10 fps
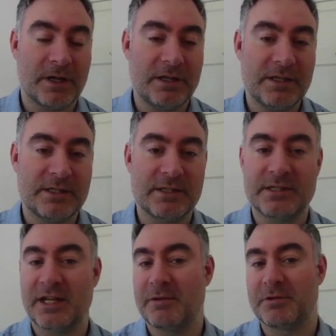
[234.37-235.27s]
And this is the
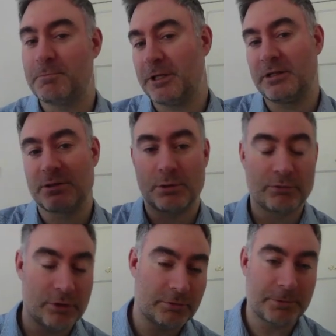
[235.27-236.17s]
same as pinning to a
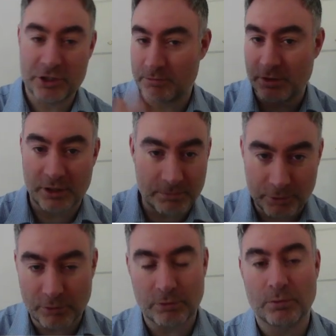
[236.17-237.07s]
rook, bishop, knight,
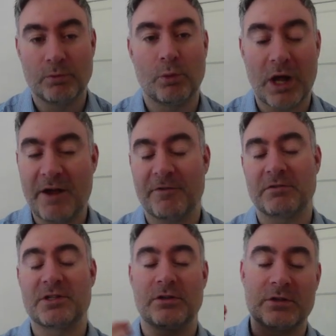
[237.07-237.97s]
pawn, whatever
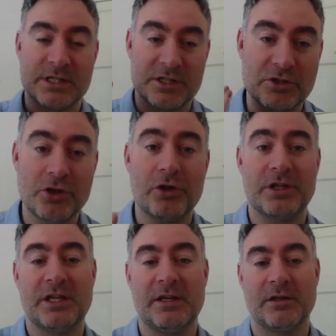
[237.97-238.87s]
else. So long as it's not the
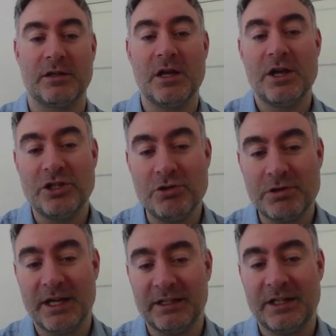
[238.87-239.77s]
king, you
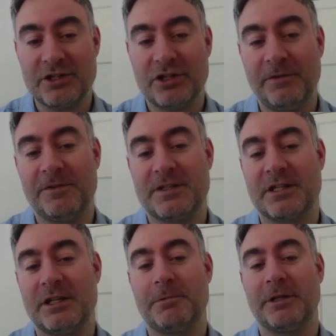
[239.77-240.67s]
can actually
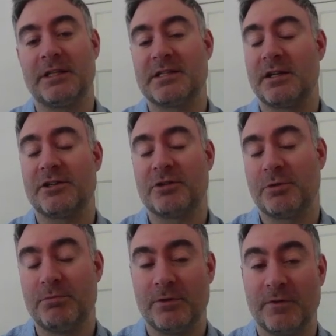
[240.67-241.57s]
physically pick this knight up
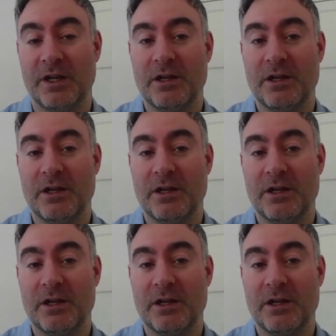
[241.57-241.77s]
and move it.